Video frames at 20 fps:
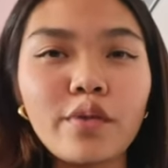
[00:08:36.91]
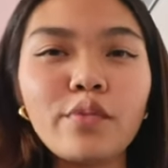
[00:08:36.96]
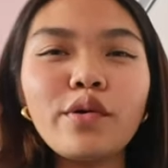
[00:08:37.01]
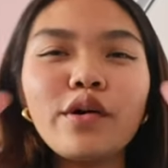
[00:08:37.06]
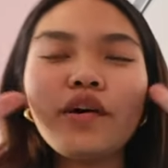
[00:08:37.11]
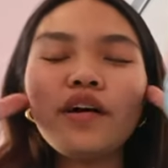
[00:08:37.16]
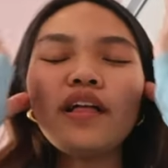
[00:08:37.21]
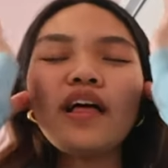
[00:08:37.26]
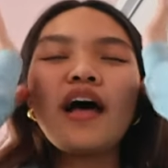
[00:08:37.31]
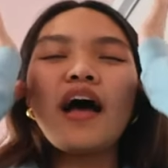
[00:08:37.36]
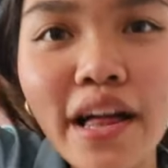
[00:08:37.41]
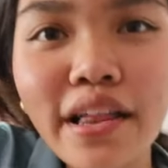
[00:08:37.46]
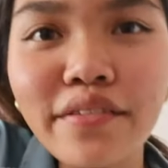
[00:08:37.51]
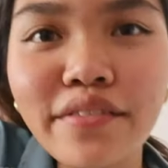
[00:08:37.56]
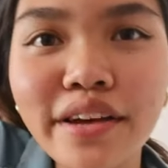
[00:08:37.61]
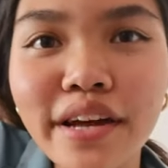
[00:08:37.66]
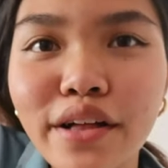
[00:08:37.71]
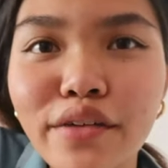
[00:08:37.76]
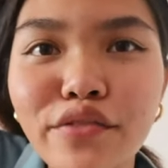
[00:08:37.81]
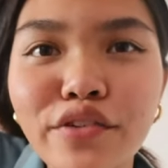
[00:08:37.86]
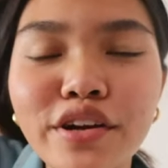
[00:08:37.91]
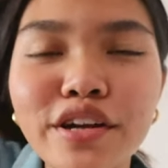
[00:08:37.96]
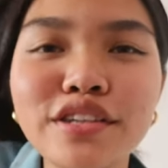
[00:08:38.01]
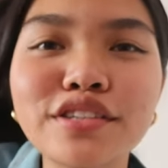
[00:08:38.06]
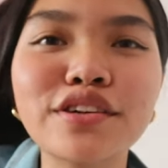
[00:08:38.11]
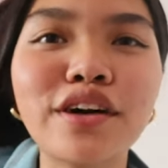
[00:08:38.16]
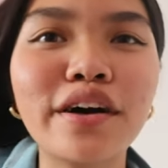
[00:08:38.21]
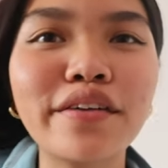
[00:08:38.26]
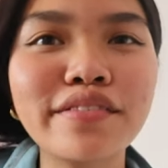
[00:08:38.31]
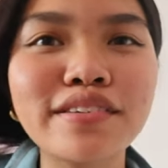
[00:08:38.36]
Well, I live in California,
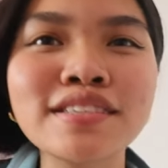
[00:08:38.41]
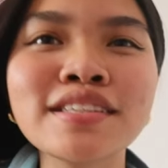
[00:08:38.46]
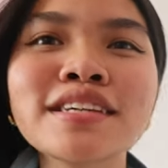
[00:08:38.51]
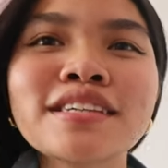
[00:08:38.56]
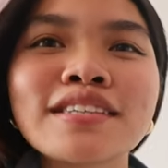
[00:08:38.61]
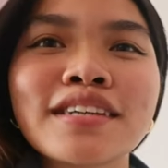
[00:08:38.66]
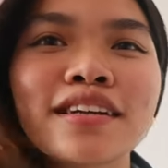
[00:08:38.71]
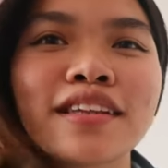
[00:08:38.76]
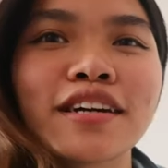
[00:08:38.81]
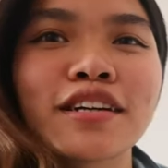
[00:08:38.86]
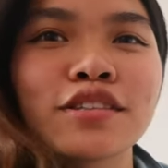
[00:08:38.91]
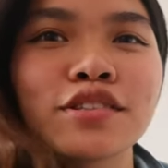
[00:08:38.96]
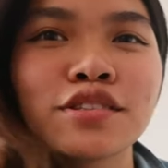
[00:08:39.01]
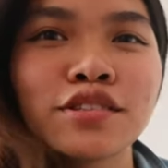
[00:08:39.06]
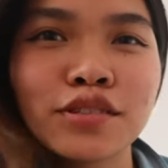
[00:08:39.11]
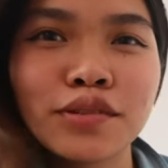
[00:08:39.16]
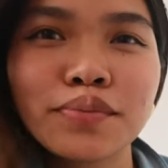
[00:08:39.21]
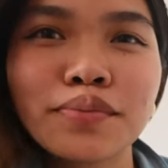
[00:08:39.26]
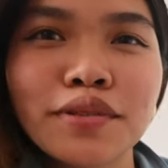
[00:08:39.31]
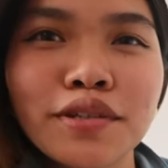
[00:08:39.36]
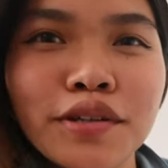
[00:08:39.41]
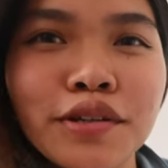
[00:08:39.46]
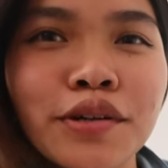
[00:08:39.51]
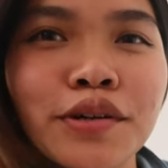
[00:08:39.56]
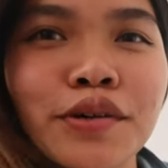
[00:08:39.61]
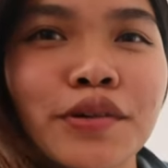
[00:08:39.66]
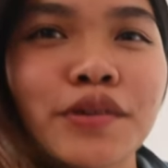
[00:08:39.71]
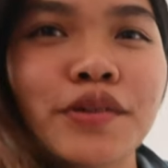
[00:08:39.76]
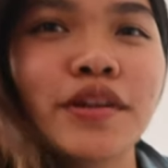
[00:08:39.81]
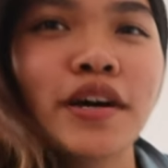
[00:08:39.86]
so obviously it's not like super
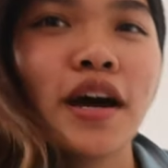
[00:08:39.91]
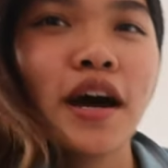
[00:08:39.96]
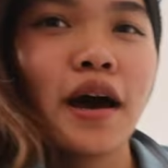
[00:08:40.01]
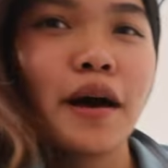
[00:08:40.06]
cold,